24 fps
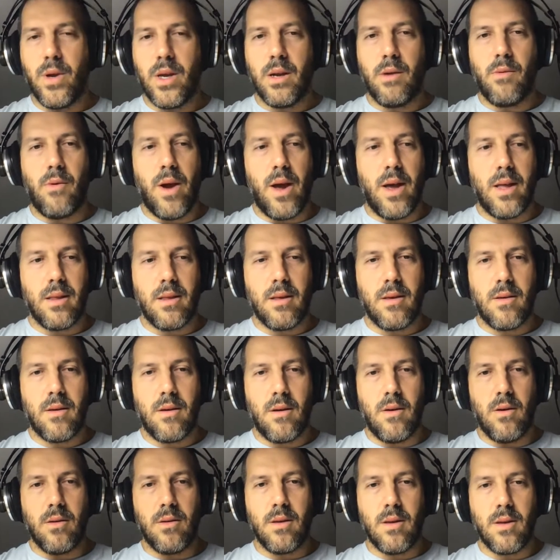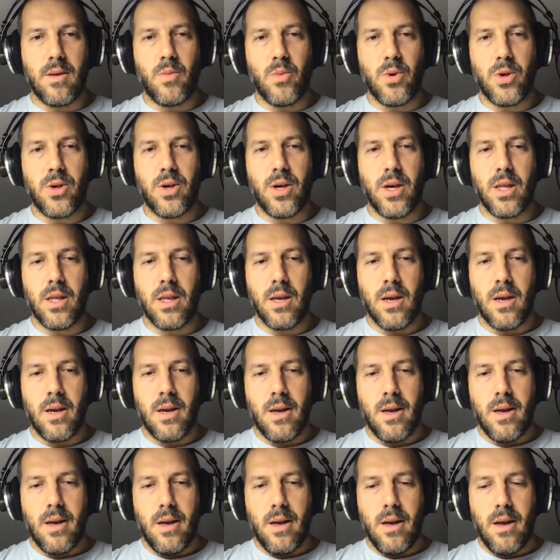grand on this machine,
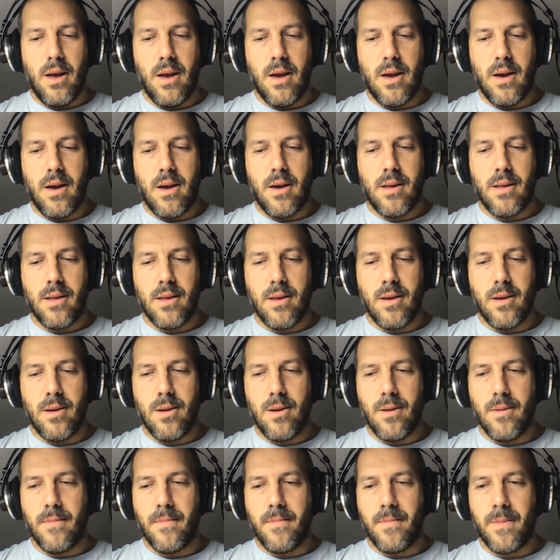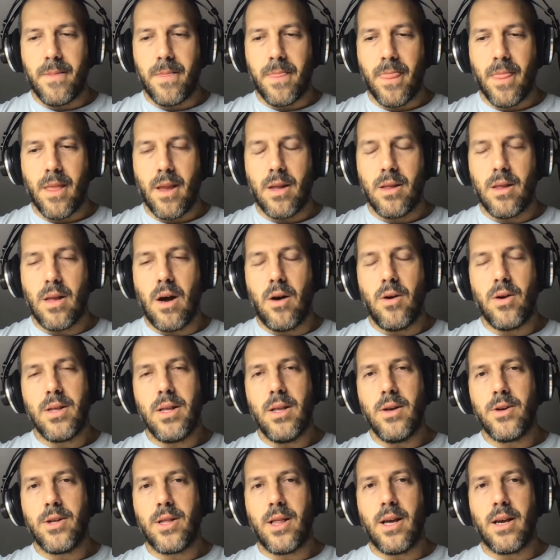and now it
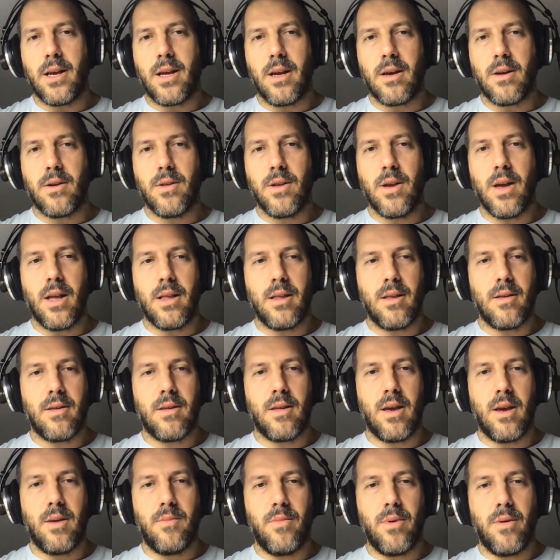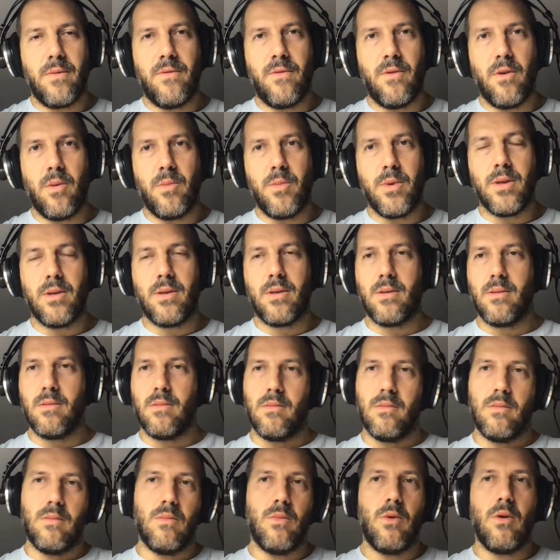looks like I could get the same performance,
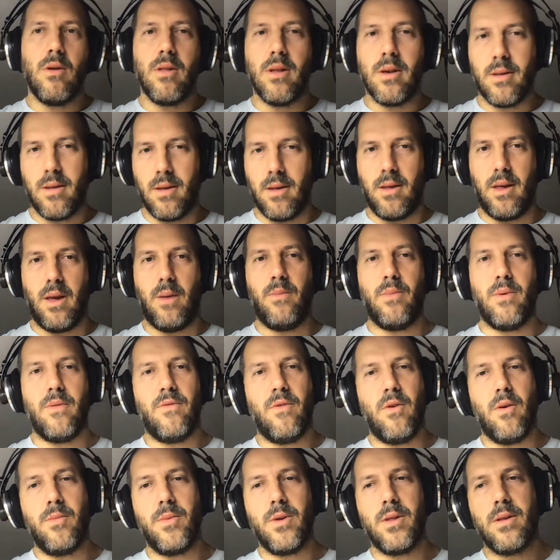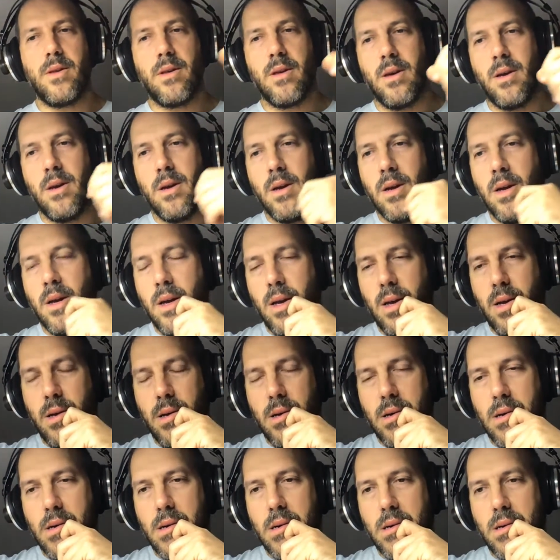more or less the same performance.
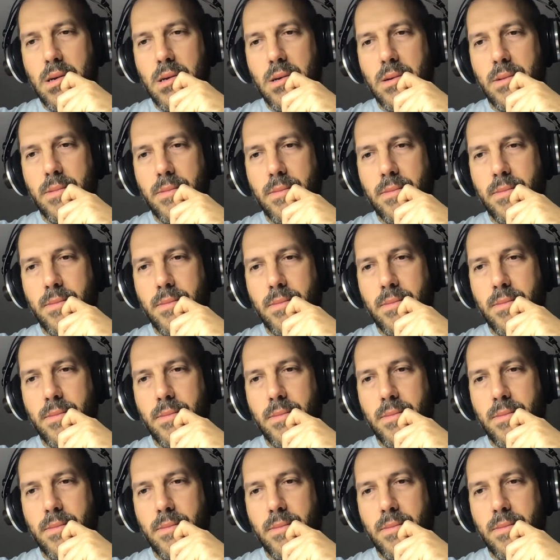Uh,